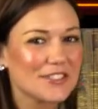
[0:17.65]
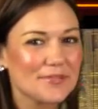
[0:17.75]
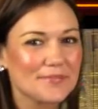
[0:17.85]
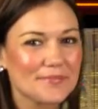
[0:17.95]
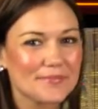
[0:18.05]

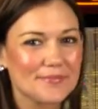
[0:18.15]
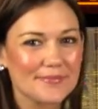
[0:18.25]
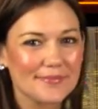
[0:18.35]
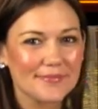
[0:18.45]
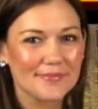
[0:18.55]

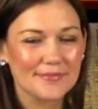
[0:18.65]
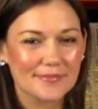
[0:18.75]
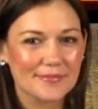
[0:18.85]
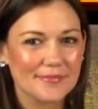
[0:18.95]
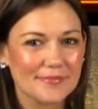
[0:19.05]

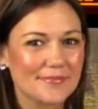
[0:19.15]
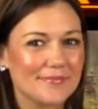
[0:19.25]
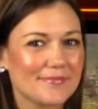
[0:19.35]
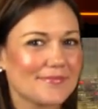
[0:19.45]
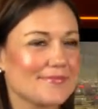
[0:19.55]

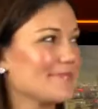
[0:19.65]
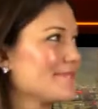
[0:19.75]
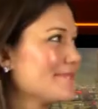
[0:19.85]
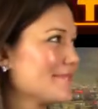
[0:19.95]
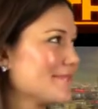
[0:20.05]

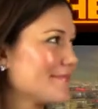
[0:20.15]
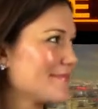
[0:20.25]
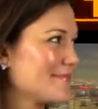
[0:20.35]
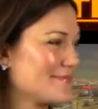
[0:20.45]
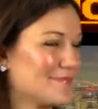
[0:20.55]

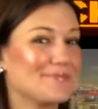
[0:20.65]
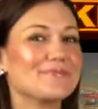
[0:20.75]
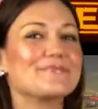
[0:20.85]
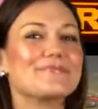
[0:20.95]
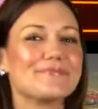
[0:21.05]

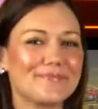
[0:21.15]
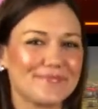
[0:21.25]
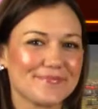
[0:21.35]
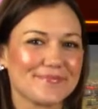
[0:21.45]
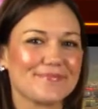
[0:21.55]

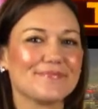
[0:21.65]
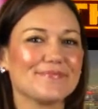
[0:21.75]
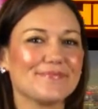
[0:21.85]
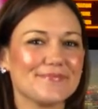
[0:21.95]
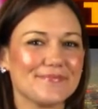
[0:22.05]

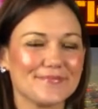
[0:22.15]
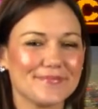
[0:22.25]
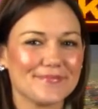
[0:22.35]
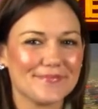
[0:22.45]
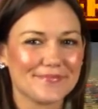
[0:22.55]

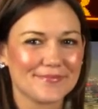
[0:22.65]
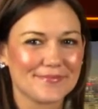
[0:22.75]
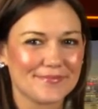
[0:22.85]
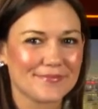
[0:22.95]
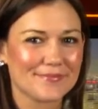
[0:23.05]

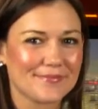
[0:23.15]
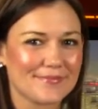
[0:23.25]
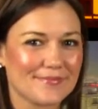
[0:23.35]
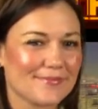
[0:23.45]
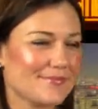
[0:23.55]

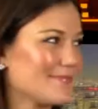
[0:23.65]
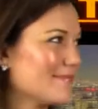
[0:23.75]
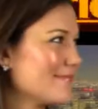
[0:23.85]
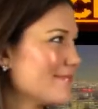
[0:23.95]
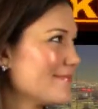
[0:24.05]

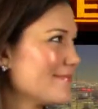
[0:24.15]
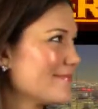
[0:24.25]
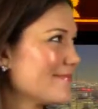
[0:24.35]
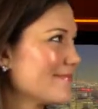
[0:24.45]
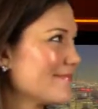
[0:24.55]

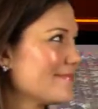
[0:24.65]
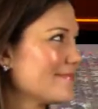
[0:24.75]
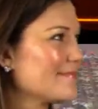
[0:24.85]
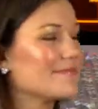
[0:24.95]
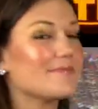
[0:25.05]

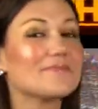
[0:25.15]
No words are spoken by the person on screen.